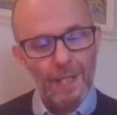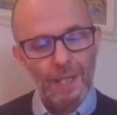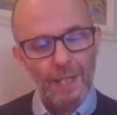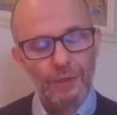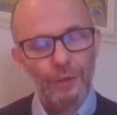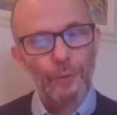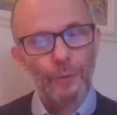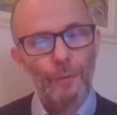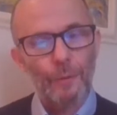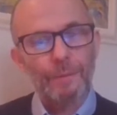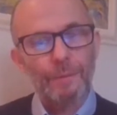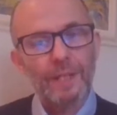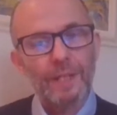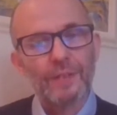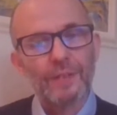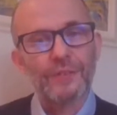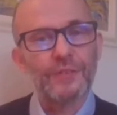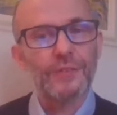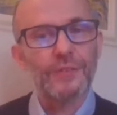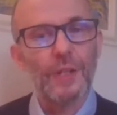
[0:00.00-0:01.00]

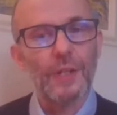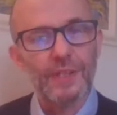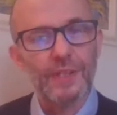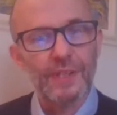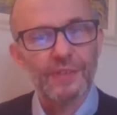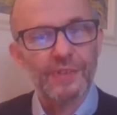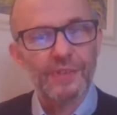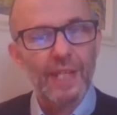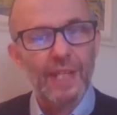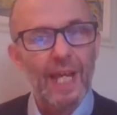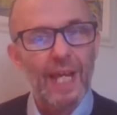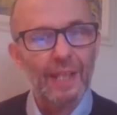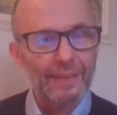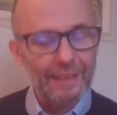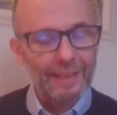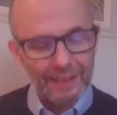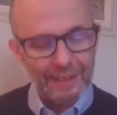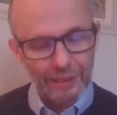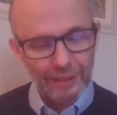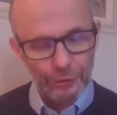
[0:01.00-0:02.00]
European studies
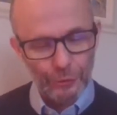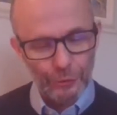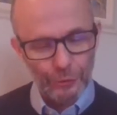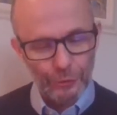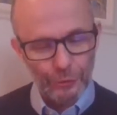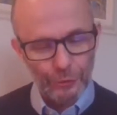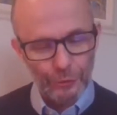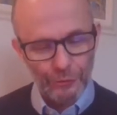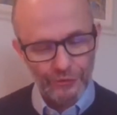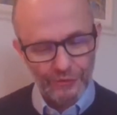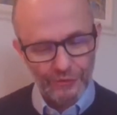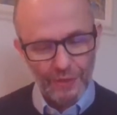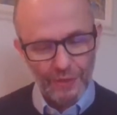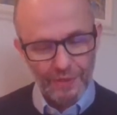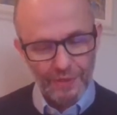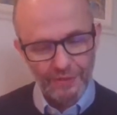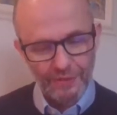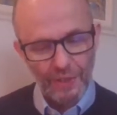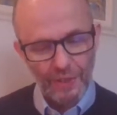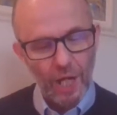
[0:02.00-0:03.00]
and EU studies
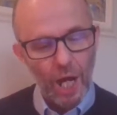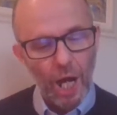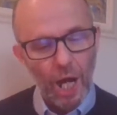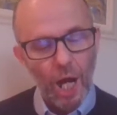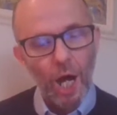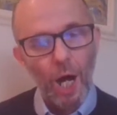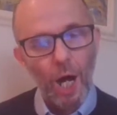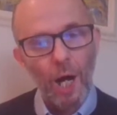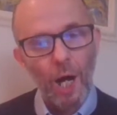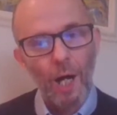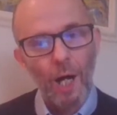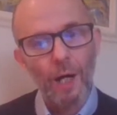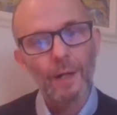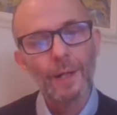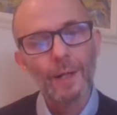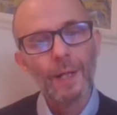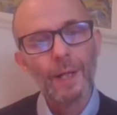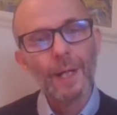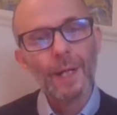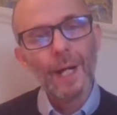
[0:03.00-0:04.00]
are.
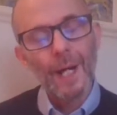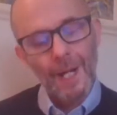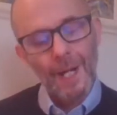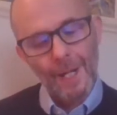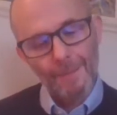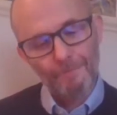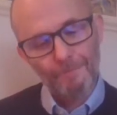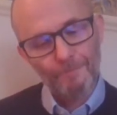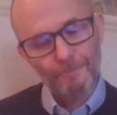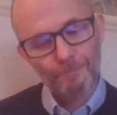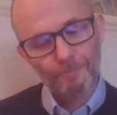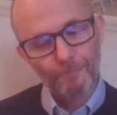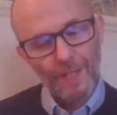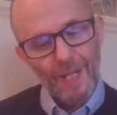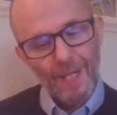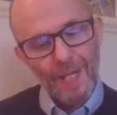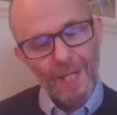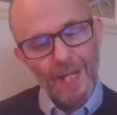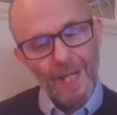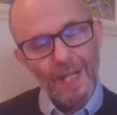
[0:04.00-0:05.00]

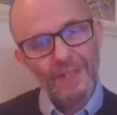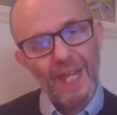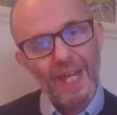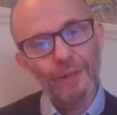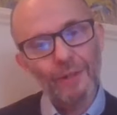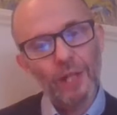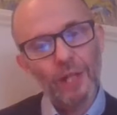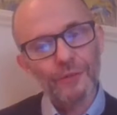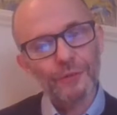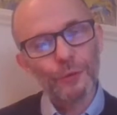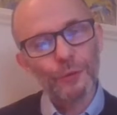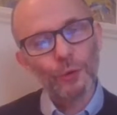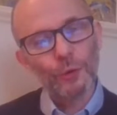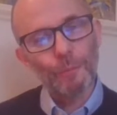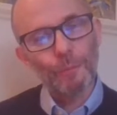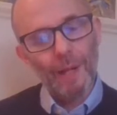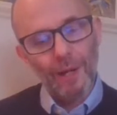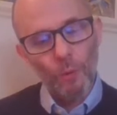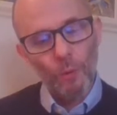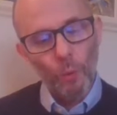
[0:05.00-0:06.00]
I'd now like to talk
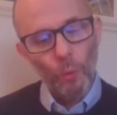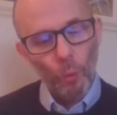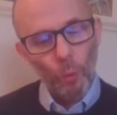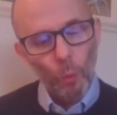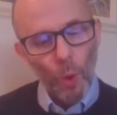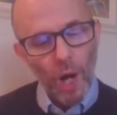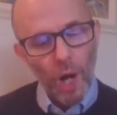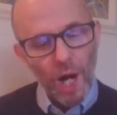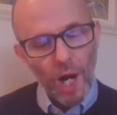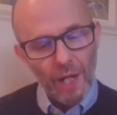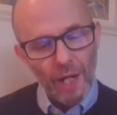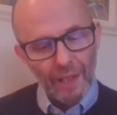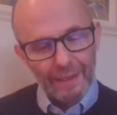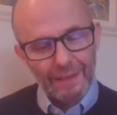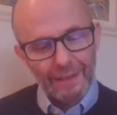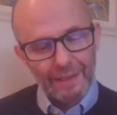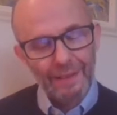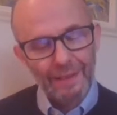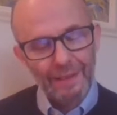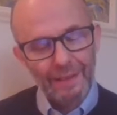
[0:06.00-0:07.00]
about
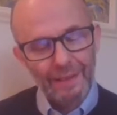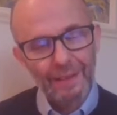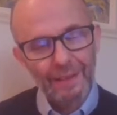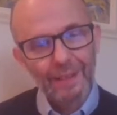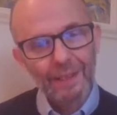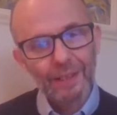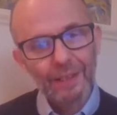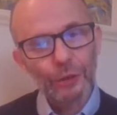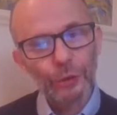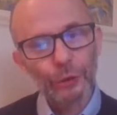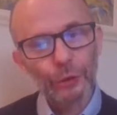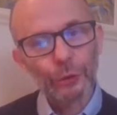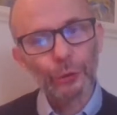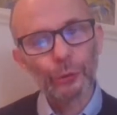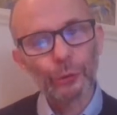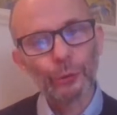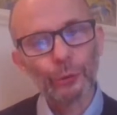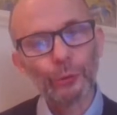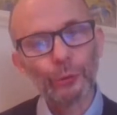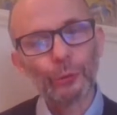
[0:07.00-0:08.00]
why
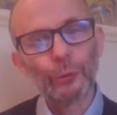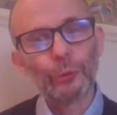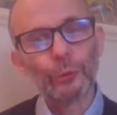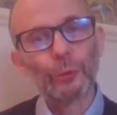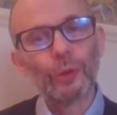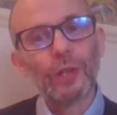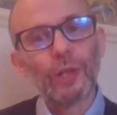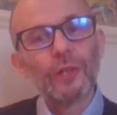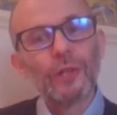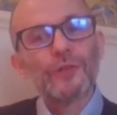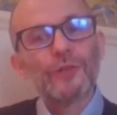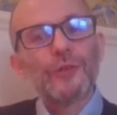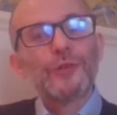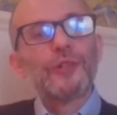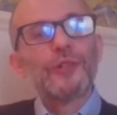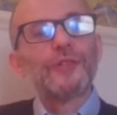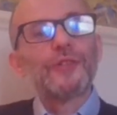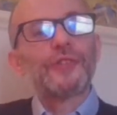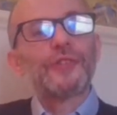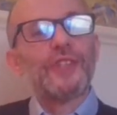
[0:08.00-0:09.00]
you should
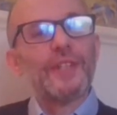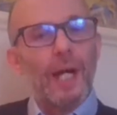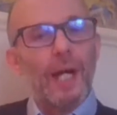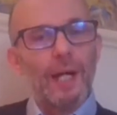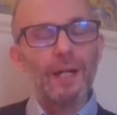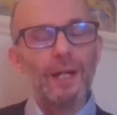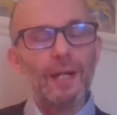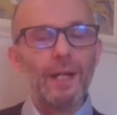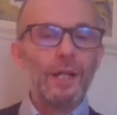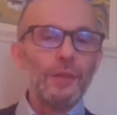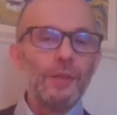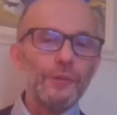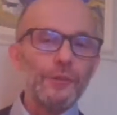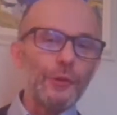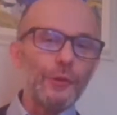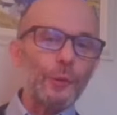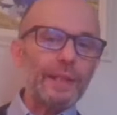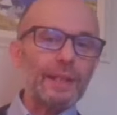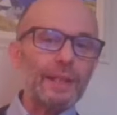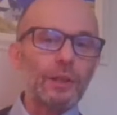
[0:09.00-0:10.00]
consider
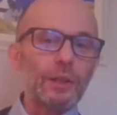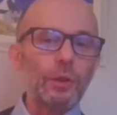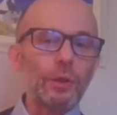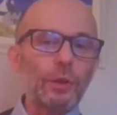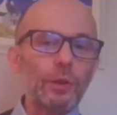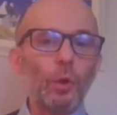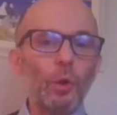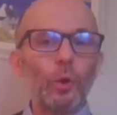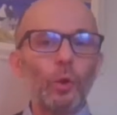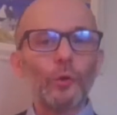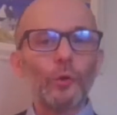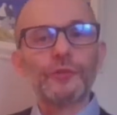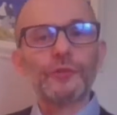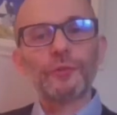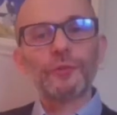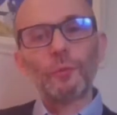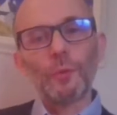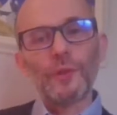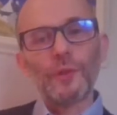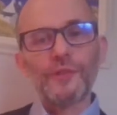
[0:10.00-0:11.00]
doing a course
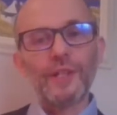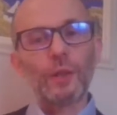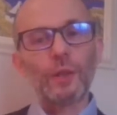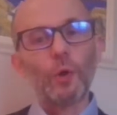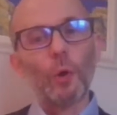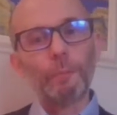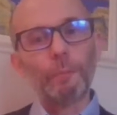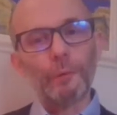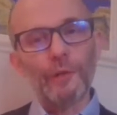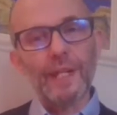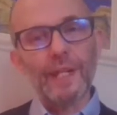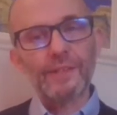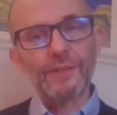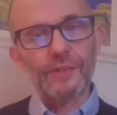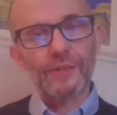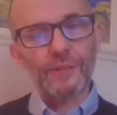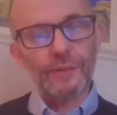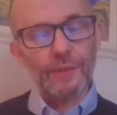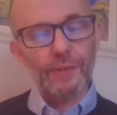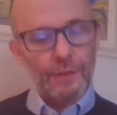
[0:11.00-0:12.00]
which
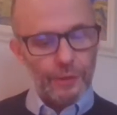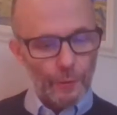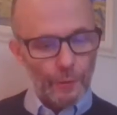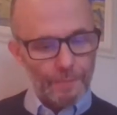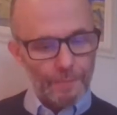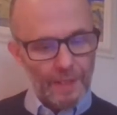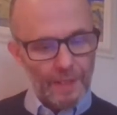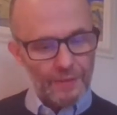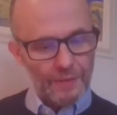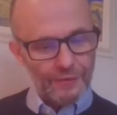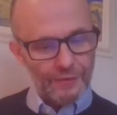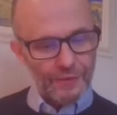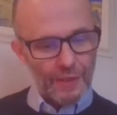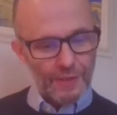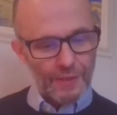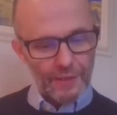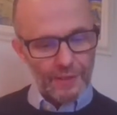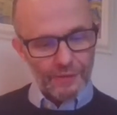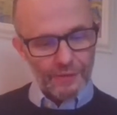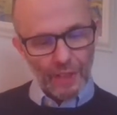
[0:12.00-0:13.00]
incorporates European
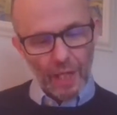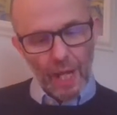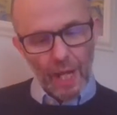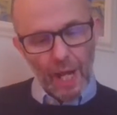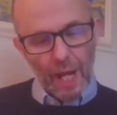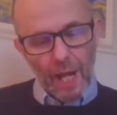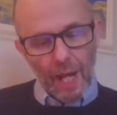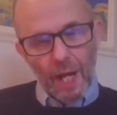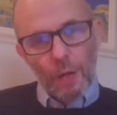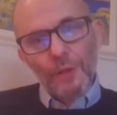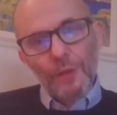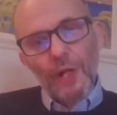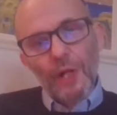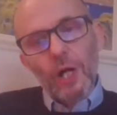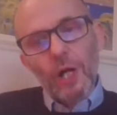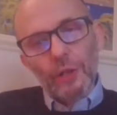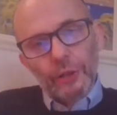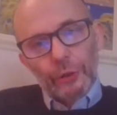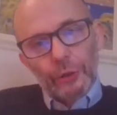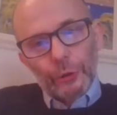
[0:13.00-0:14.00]
studies. I would
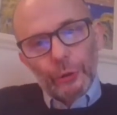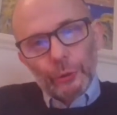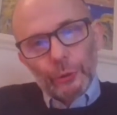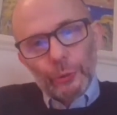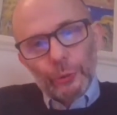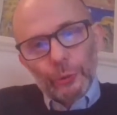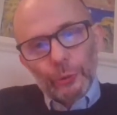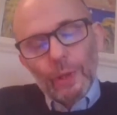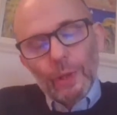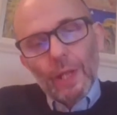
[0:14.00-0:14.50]
argue